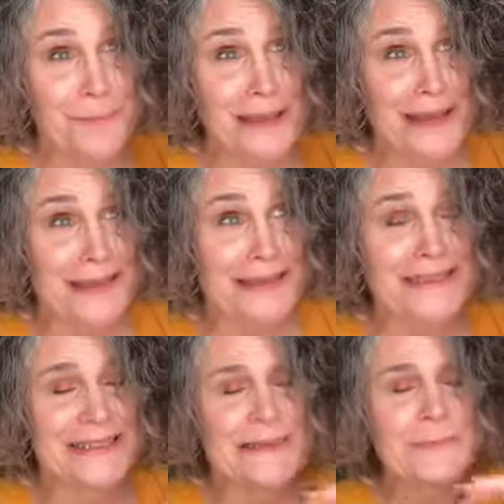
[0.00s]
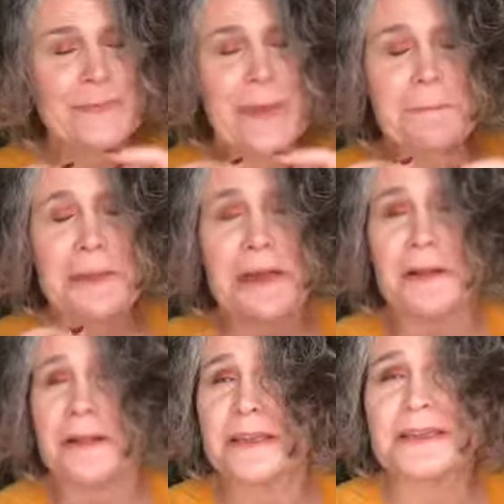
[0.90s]
Because that
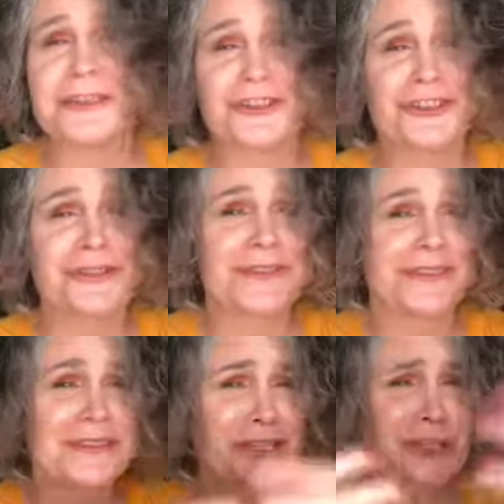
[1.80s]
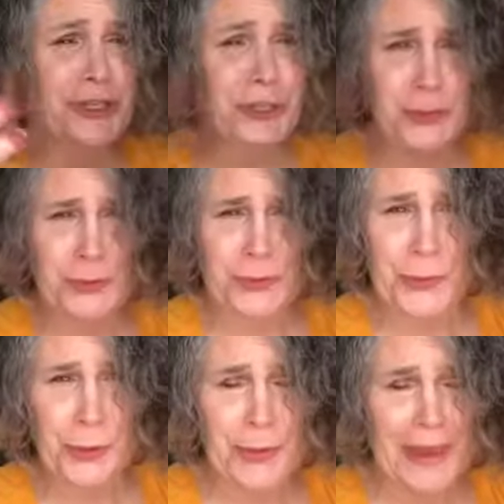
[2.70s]
middle is just this huge
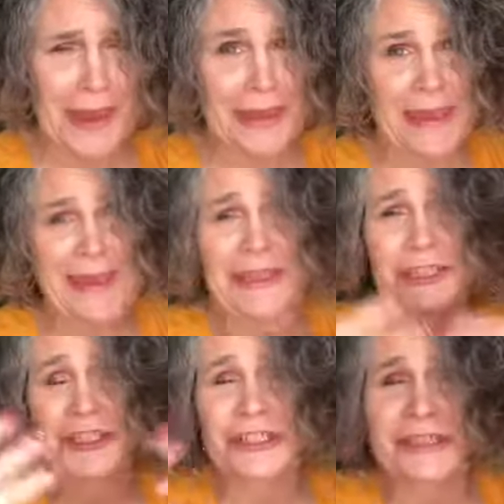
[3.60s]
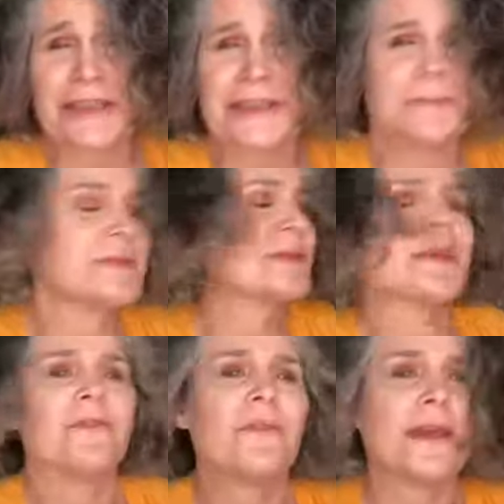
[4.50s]
bouquet and it just keeps
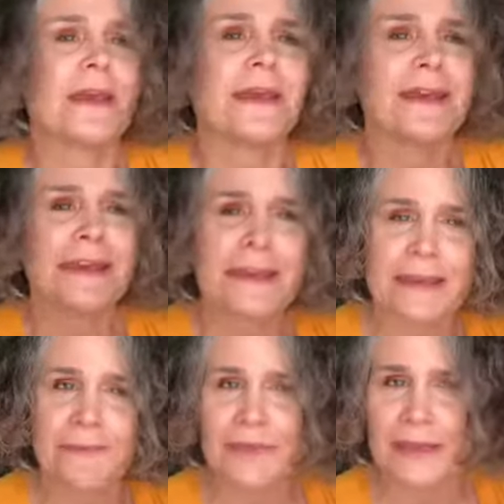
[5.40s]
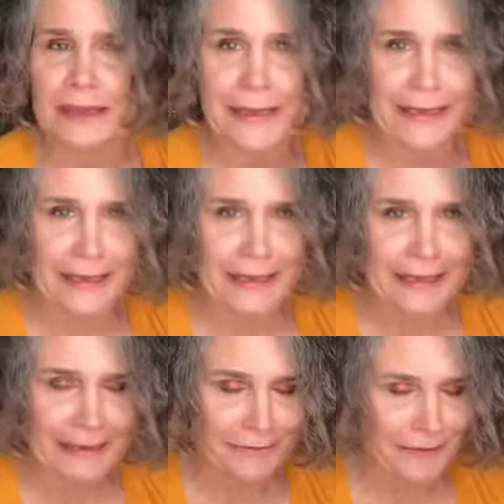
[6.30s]
giving and giving and
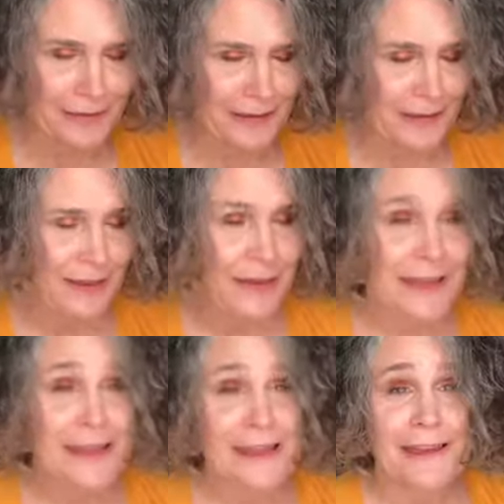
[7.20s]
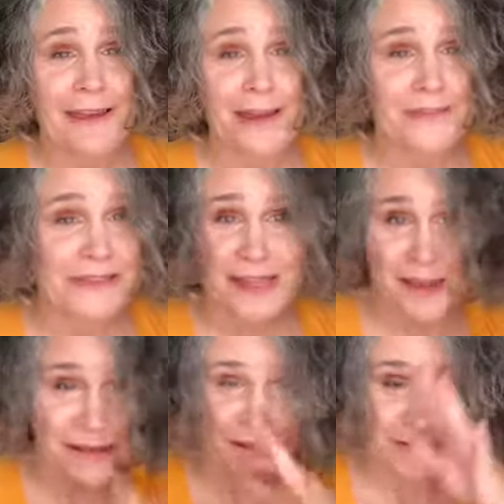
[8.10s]
giving off
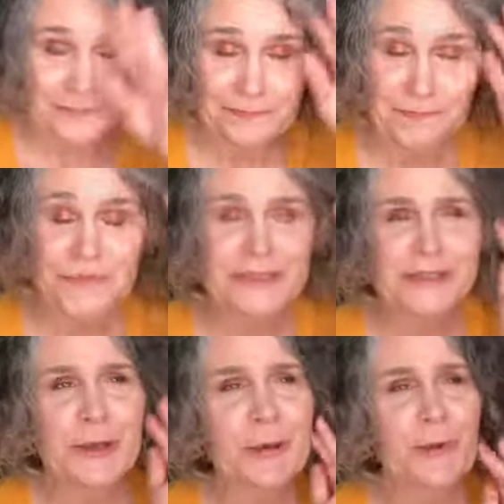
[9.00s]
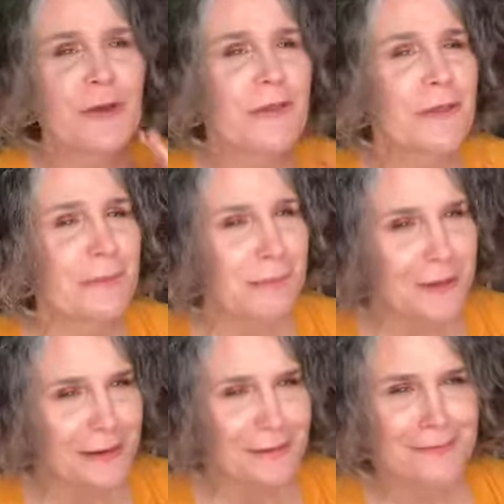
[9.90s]
scent. So the
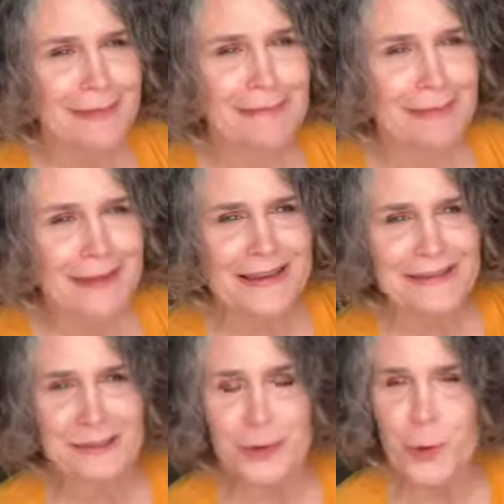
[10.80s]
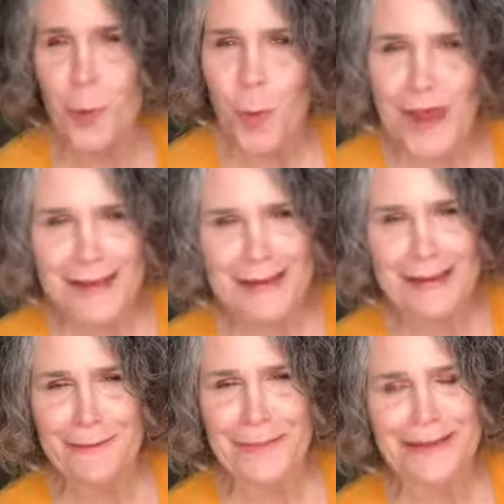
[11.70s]
middle lasts quite
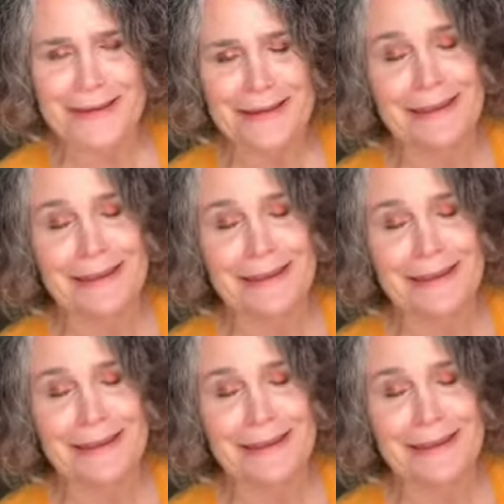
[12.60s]
a bit